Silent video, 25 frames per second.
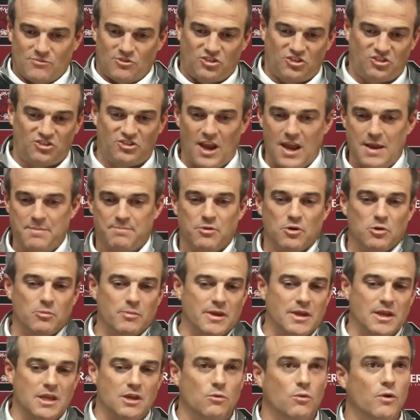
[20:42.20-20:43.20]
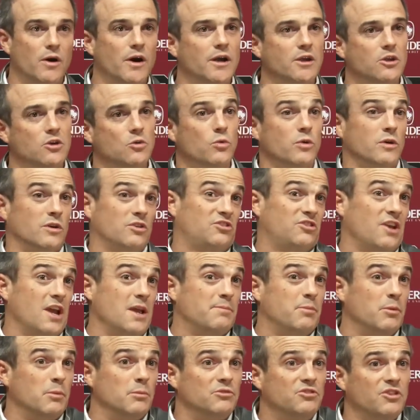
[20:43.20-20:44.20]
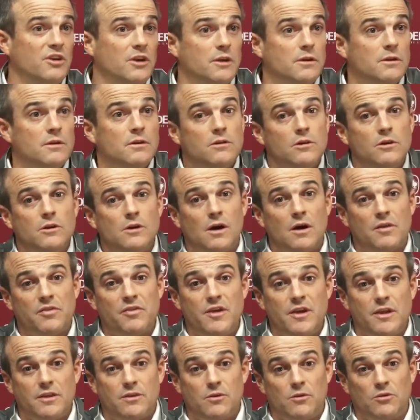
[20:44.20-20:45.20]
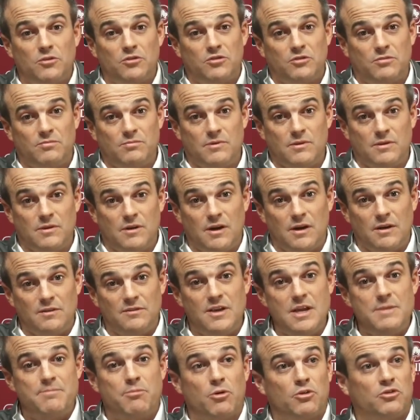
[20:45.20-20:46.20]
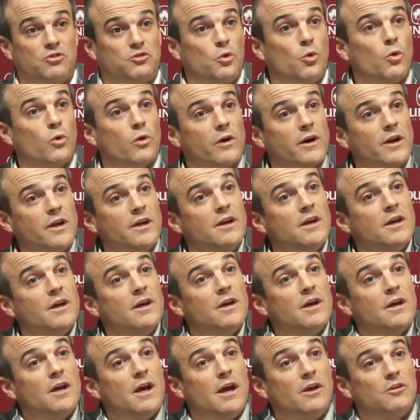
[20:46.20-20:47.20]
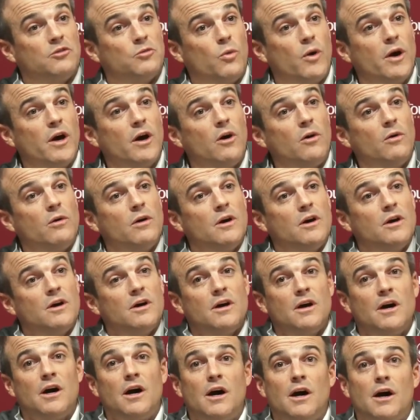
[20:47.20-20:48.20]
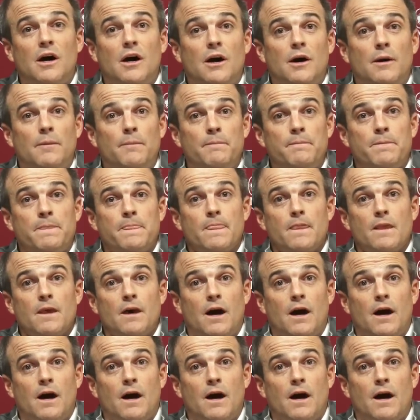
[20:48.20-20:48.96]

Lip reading: shape them any way you want to shape them, Gene. You know, I think there's a deeper story as well. I